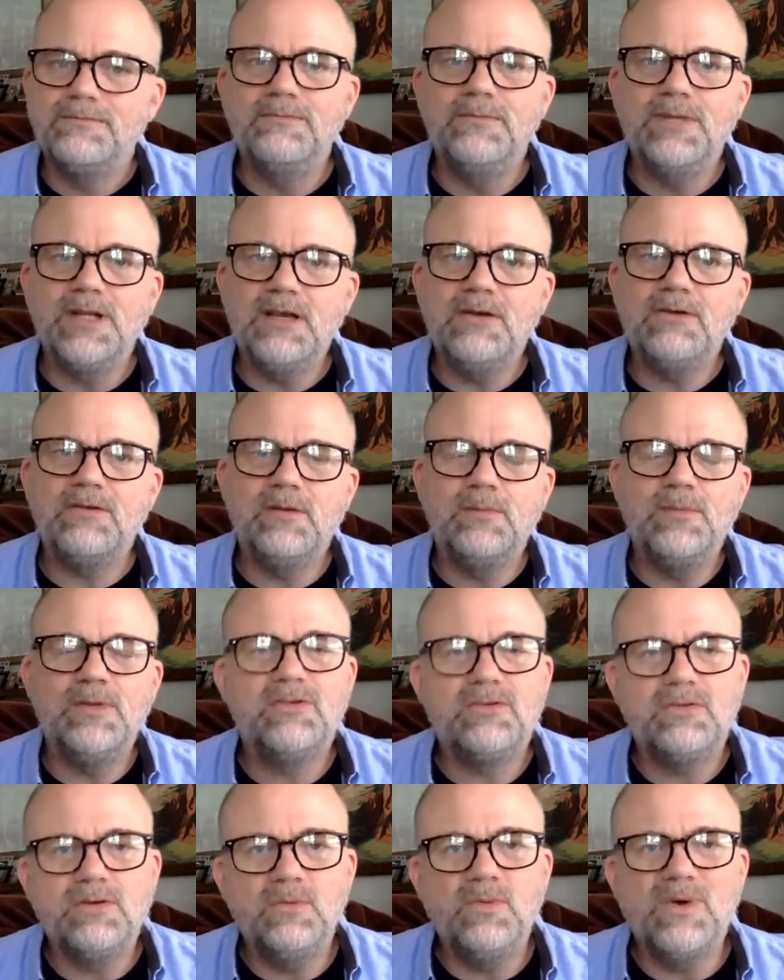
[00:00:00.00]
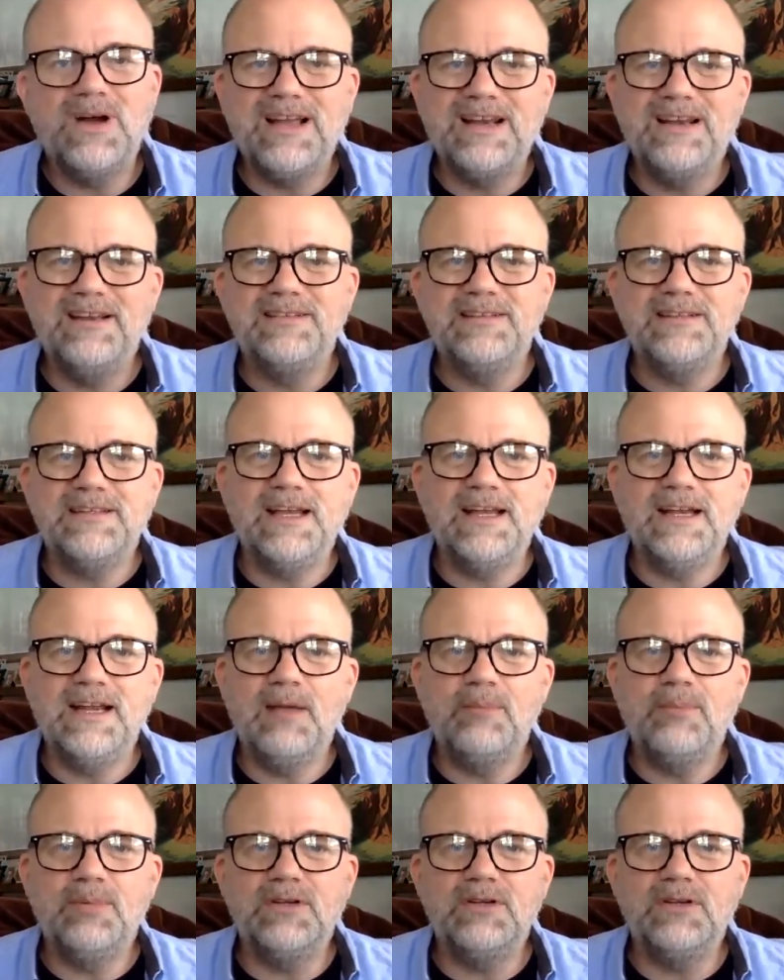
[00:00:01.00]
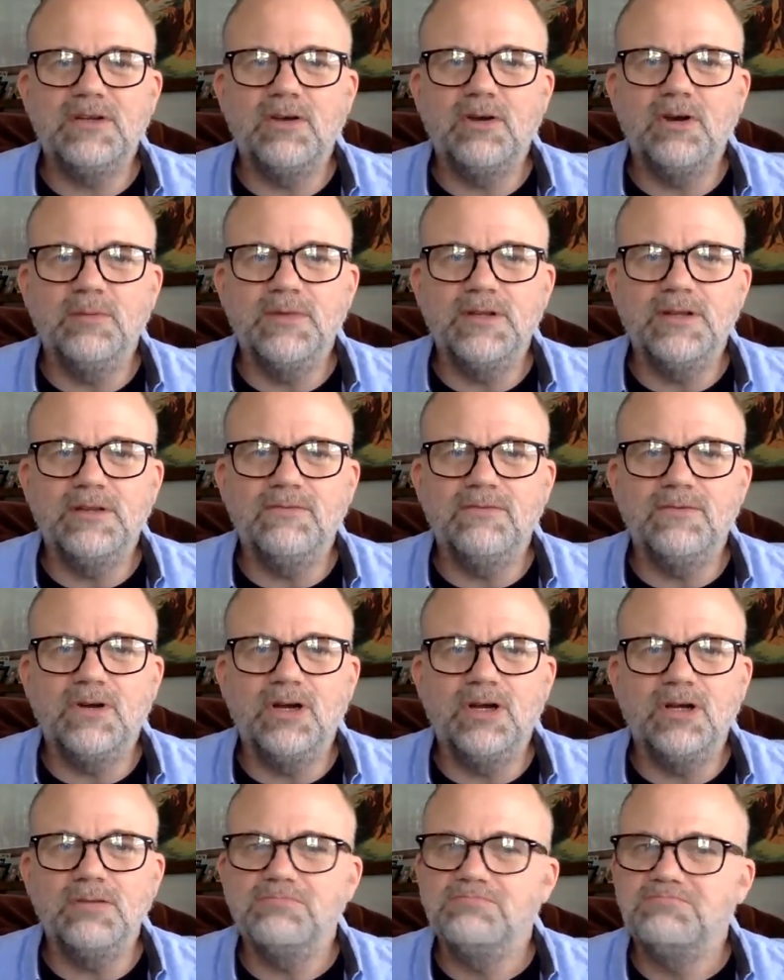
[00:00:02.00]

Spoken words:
But here's the mystery. Why doesn't that happen to Kermit the Frog?